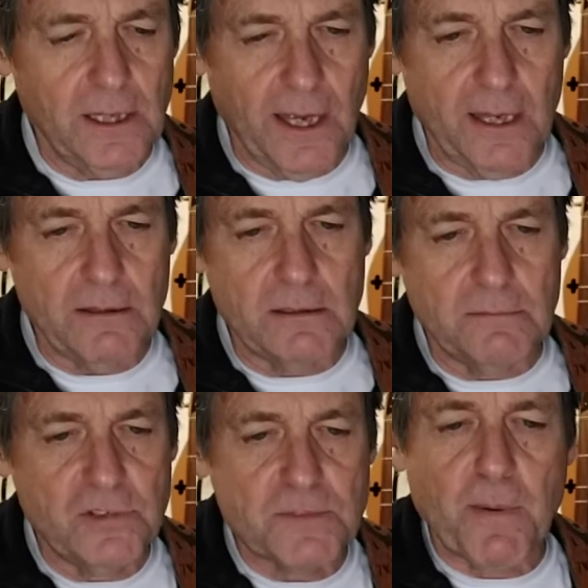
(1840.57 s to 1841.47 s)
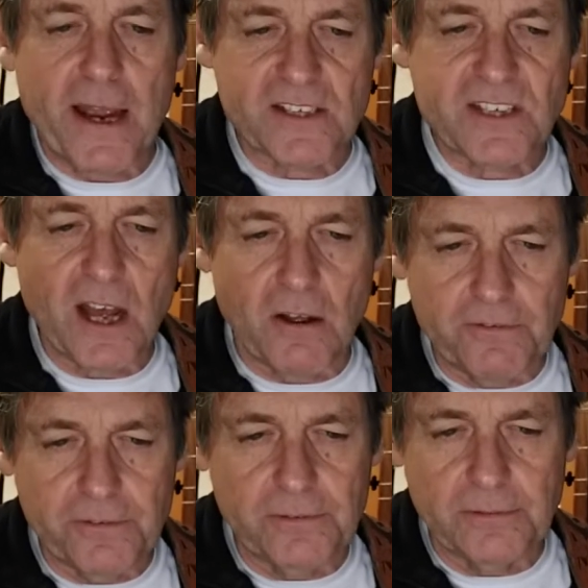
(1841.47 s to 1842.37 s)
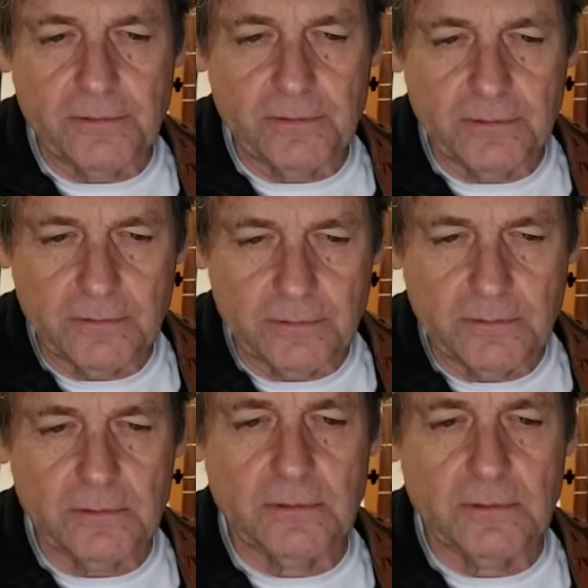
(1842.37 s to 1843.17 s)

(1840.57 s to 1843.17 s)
And just by itself. And